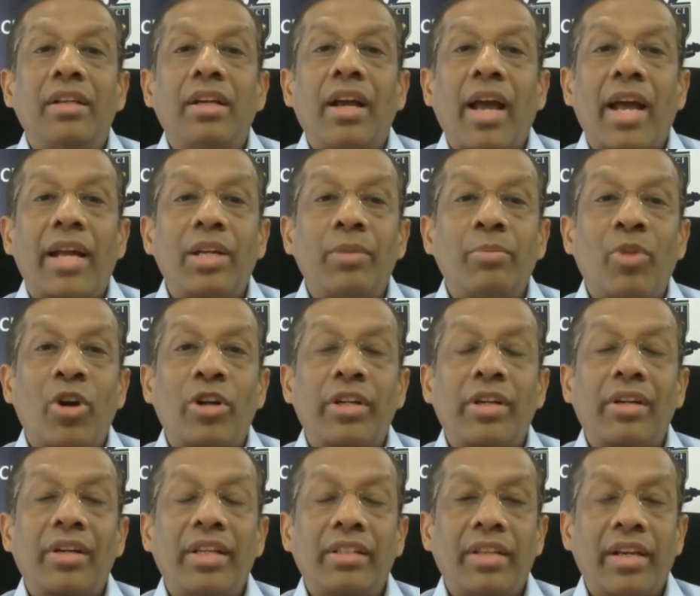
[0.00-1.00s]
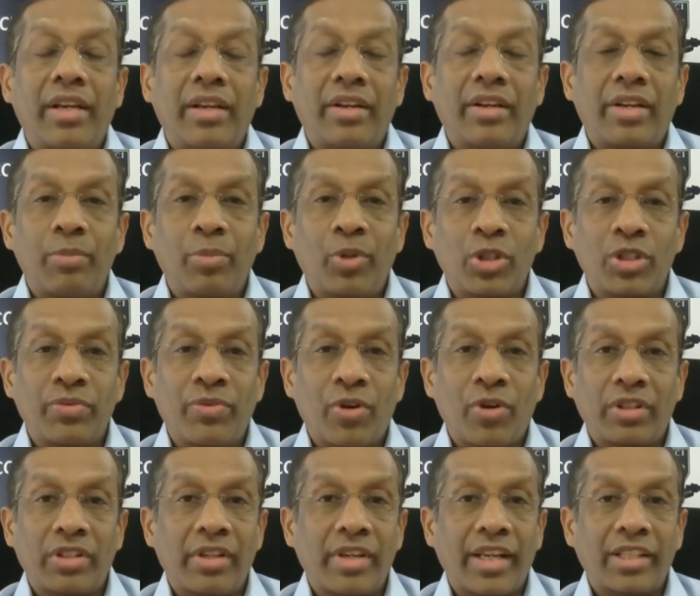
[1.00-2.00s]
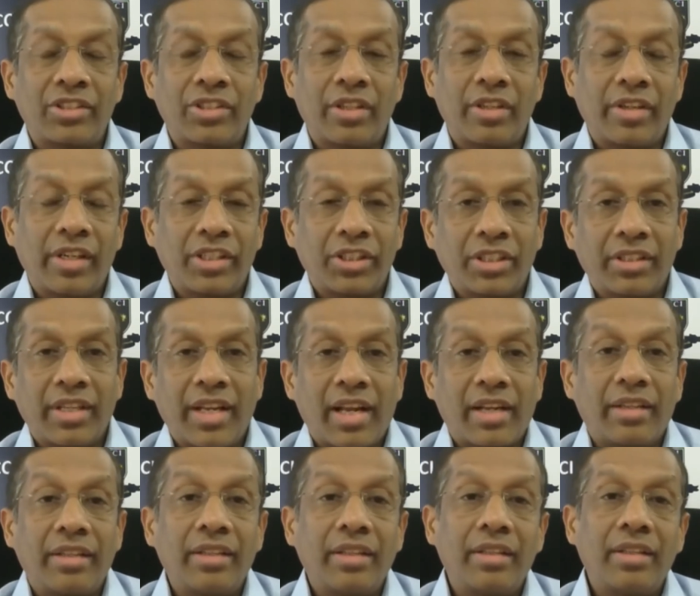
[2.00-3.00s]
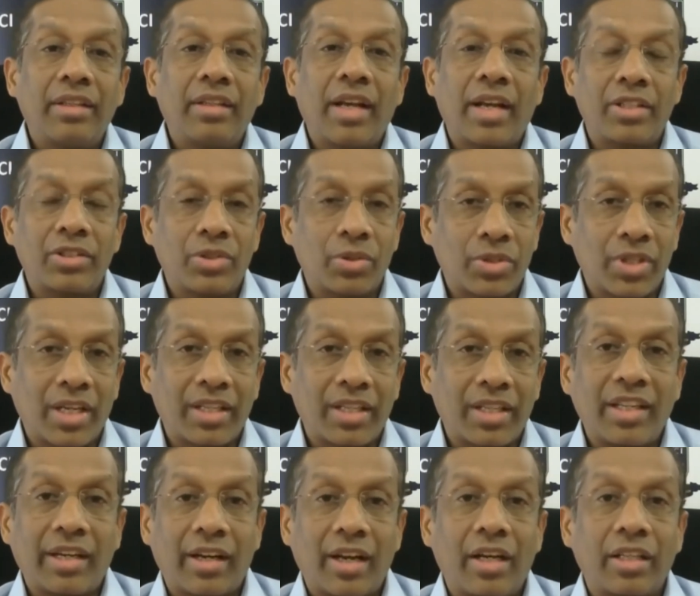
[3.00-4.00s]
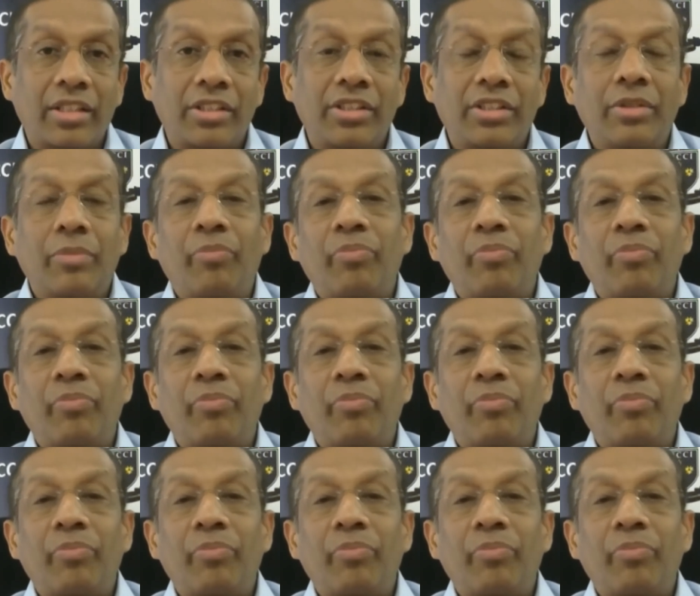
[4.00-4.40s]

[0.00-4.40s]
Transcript: and importantly, their inputs for the next generation and society at large.